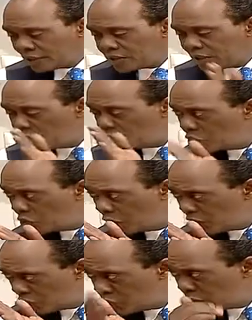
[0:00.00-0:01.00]
destined to do
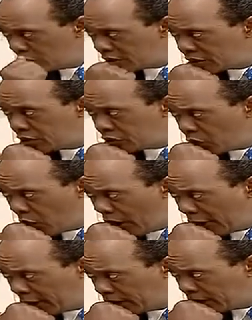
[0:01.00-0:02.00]
this, you were destined to
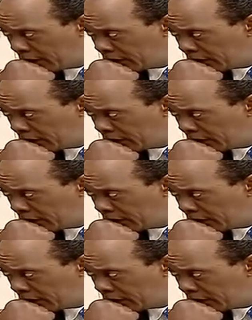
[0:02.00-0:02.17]
run?